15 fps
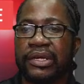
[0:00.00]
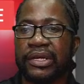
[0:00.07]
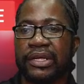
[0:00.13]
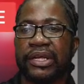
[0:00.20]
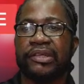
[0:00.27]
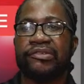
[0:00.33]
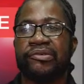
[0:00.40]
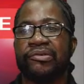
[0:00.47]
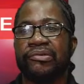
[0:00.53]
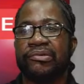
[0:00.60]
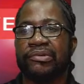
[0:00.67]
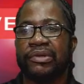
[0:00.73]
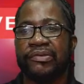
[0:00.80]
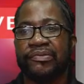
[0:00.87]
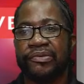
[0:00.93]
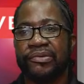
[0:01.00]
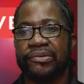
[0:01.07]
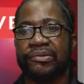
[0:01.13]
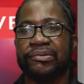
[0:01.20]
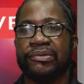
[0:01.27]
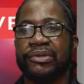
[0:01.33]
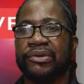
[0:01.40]
Yeah, so if
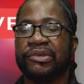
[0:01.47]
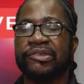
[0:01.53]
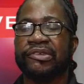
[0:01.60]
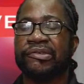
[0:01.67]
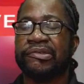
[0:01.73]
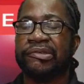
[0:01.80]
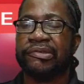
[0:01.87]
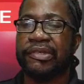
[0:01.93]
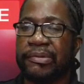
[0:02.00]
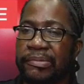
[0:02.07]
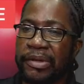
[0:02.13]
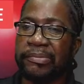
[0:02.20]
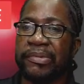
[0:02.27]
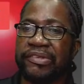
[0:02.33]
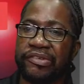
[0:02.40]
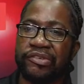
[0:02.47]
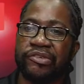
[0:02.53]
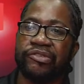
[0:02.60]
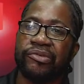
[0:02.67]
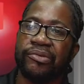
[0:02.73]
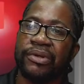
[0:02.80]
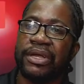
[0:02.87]
you could just send me a message
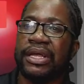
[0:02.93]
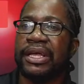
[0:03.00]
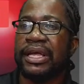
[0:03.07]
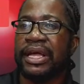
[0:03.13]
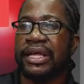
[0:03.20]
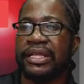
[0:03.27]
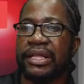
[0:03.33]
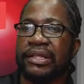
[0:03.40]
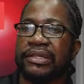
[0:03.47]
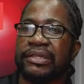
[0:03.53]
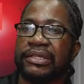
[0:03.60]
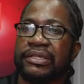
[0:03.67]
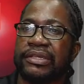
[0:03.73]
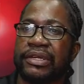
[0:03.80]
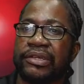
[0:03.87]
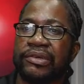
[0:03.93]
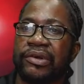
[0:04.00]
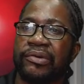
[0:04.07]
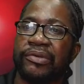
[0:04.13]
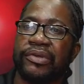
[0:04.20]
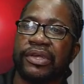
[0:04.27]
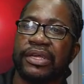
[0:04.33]
or so, and I'll tell you
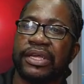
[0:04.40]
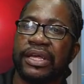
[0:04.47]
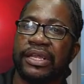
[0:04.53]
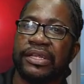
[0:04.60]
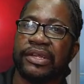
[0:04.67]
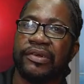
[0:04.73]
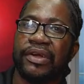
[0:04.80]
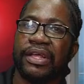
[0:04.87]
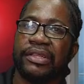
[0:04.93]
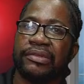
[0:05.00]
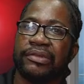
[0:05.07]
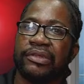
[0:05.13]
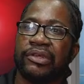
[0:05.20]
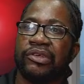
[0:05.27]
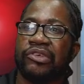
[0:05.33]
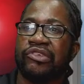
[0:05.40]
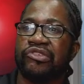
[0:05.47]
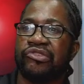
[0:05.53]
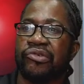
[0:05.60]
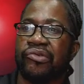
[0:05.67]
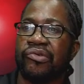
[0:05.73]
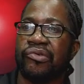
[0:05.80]
how you can get it, all right?
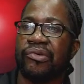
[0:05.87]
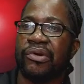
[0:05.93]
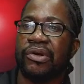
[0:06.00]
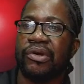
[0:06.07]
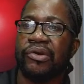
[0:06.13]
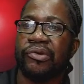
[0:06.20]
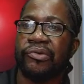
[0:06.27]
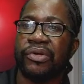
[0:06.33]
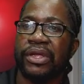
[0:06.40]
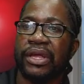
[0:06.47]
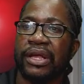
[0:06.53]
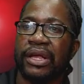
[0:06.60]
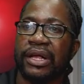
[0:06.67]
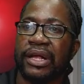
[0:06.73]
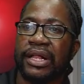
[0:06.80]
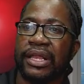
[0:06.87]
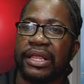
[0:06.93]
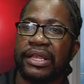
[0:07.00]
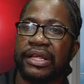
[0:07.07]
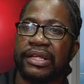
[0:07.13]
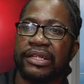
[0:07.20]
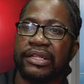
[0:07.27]
So, Rhea
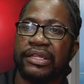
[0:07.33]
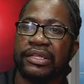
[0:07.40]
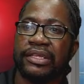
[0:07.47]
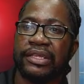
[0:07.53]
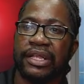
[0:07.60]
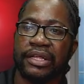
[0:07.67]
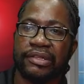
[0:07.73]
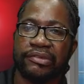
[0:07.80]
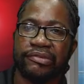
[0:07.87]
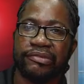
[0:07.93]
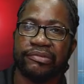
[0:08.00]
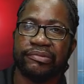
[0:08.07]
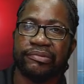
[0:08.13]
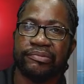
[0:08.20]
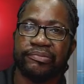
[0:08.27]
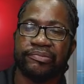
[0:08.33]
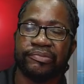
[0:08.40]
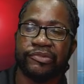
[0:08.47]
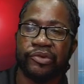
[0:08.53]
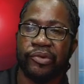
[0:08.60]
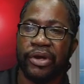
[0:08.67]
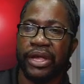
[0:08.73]
Glenna Nichols.
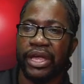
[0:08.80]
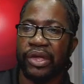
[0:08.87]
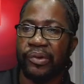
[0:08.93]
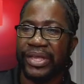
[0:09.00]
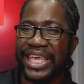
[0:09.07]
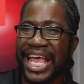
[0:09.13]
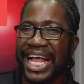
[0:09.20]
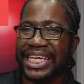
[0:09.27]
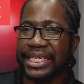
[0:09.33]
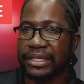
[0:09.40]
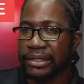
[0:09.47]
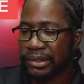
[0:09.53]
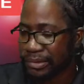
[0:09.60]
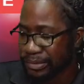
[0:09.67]
Kwangeo Kyad.